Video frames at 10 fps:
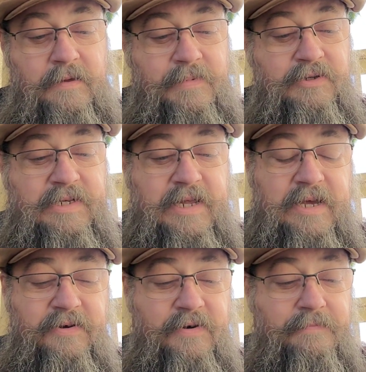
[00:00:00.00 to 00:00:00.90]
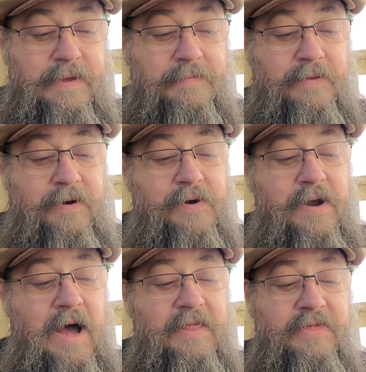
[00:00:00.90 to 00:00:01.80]
The most ignorant people are
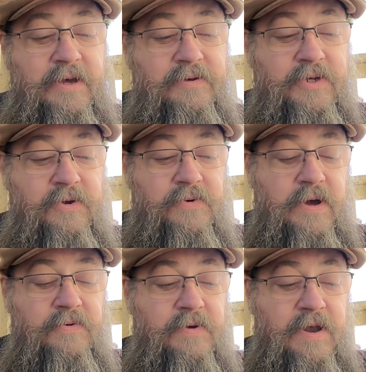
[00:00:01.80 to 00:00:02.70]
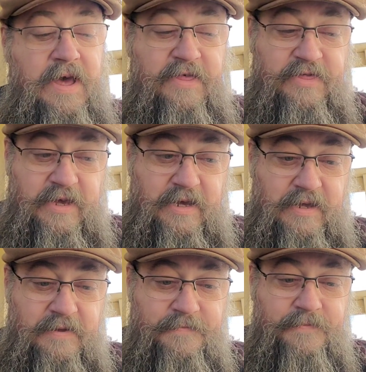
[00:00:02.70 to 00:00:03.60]
not those who know
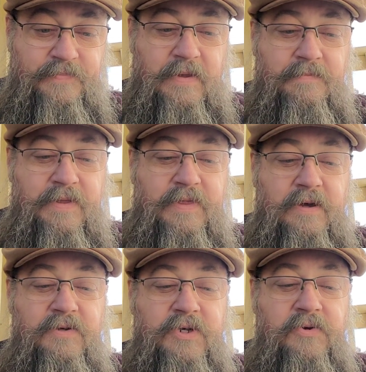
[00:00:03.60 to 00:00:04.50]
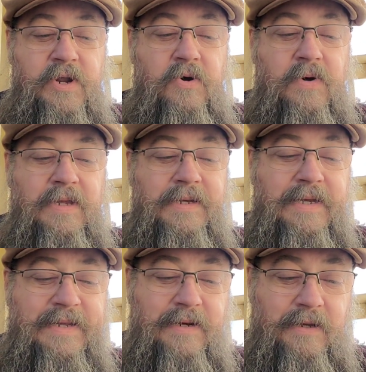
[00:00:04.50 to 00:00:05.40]
nothing, but those who know a
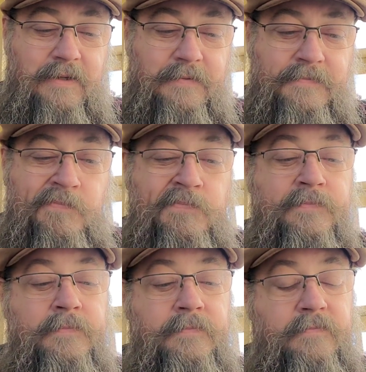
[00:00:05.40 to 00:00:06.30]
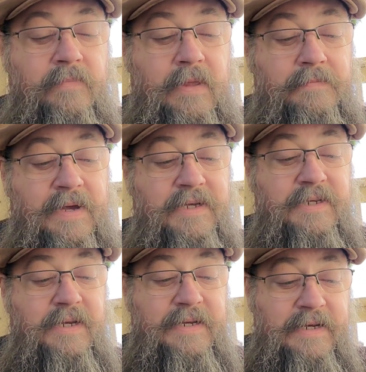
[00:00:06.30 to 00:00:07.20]
little,
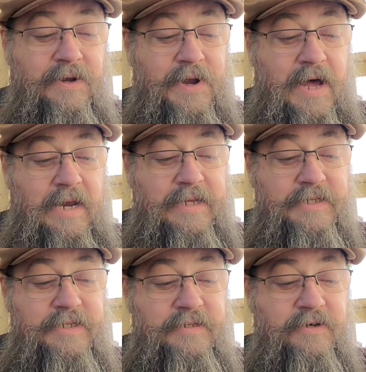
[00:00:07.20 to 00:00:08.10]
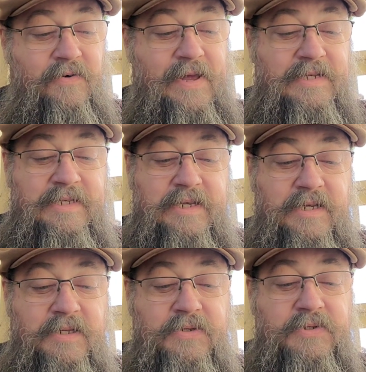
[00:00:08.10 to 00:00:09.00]
because a little knowledge grants the
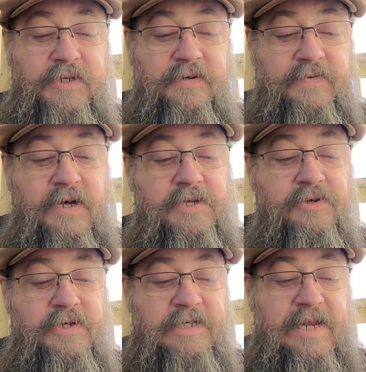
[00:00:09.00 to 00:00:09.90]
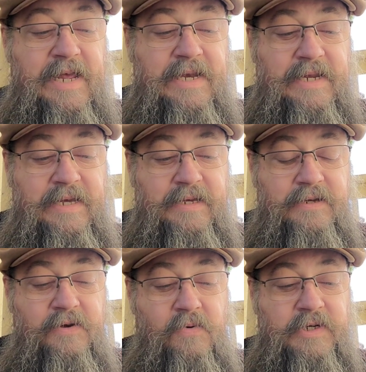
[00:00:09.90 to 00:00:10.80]
illusion of understanding,
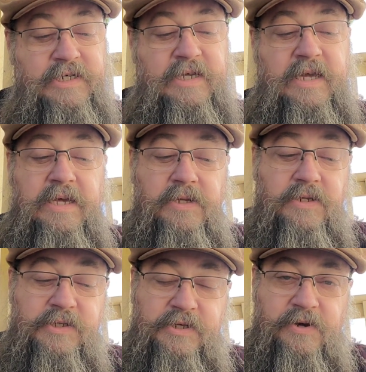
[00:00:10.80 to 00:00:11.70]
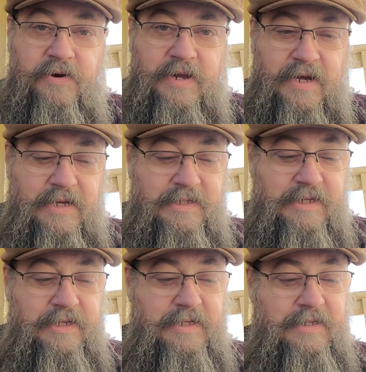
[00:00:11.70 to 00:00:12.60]
which kills
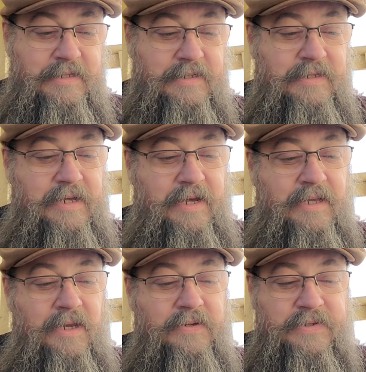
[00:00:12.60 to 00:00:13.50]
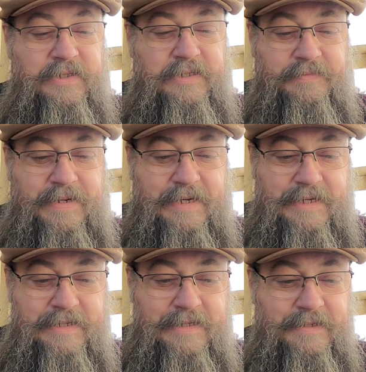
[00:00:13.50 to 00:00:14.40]
curiosity and closes the
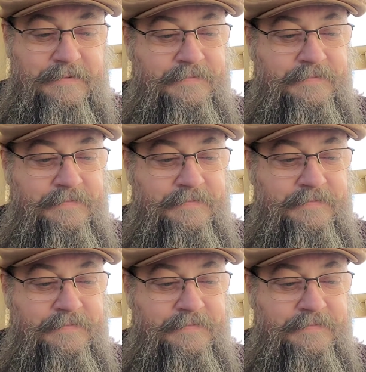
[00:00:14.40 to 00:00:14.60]
mind.